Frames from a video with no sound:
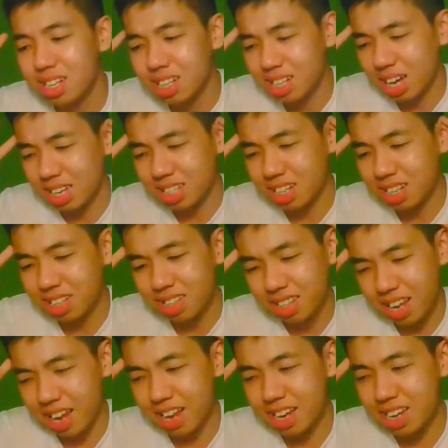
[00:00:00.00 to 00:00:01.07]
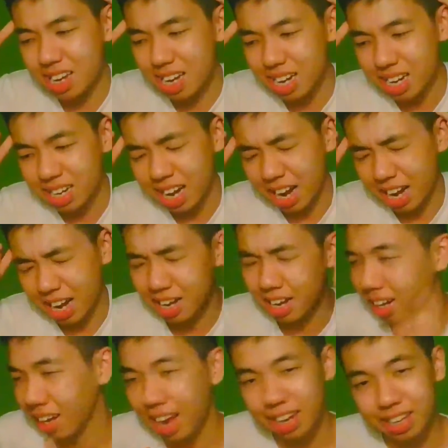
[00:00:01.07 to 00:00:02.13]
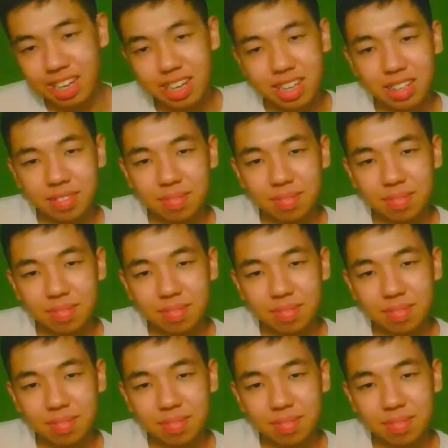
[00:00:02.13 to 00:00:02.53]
doesn't think that they like it.